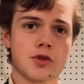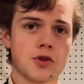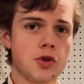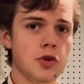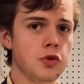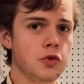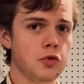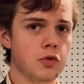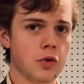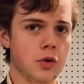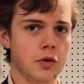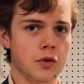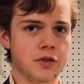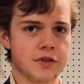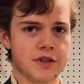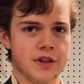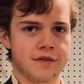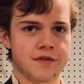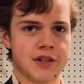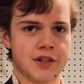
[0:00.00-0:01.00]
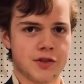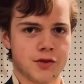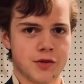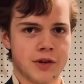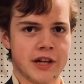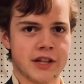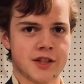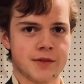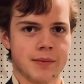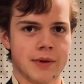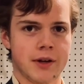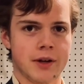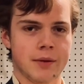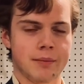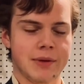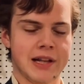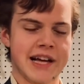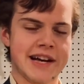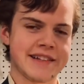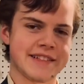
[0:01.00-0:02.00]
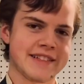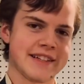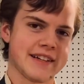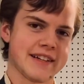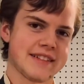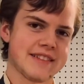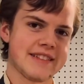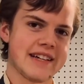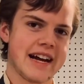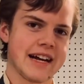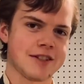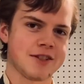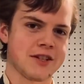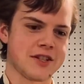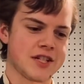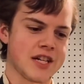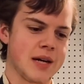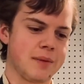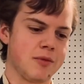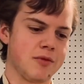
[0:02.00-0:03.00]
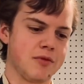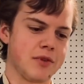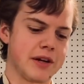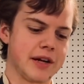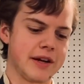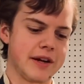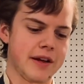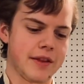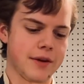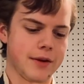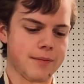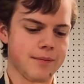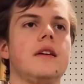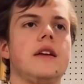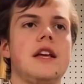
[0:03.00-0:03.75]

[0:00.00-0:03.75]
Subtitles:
2 rolls of this transparent plastic stacked on top of one another.